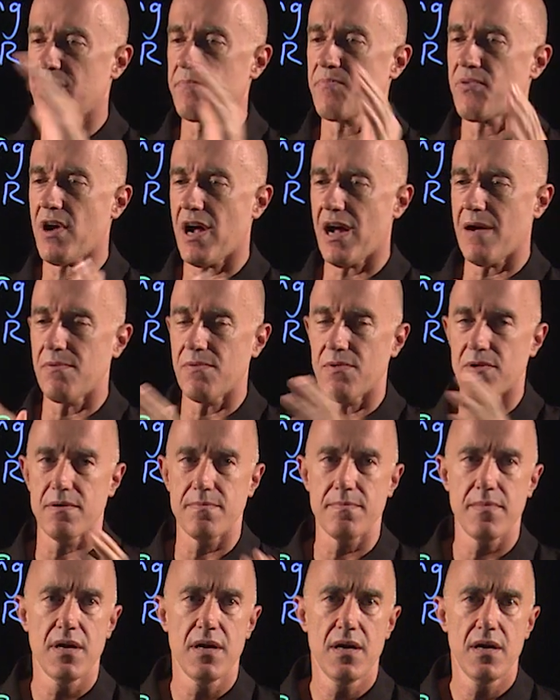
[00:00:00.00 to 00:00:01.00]
a
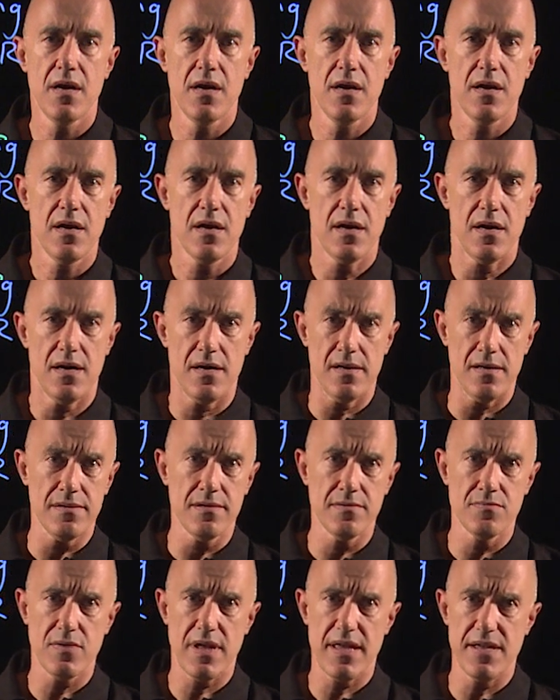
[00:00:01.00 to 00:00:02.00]
problem
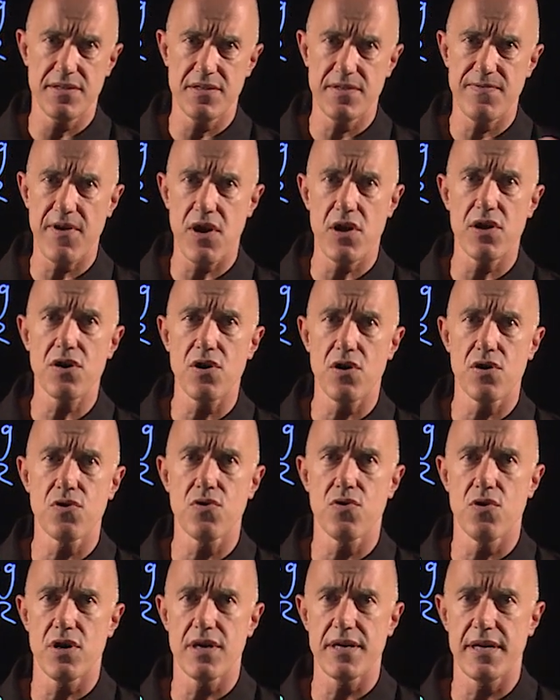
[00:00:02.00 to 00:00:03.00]
in spherical
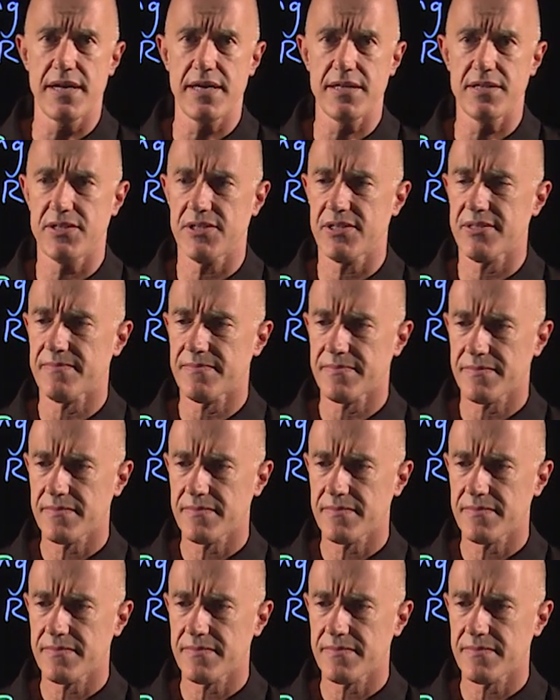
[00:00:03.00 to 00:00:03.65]
coordinates.